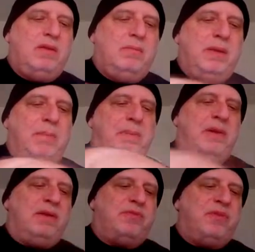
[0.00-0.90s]
be a
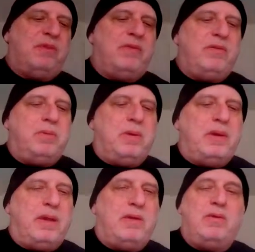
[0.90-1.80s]
pig in front of
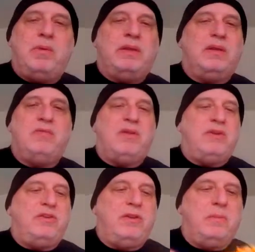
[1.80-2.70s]
everybody. I know everybody loves
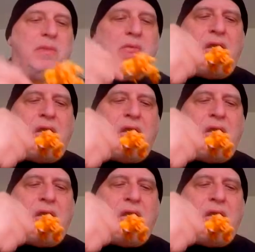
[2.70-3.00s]
that shit, but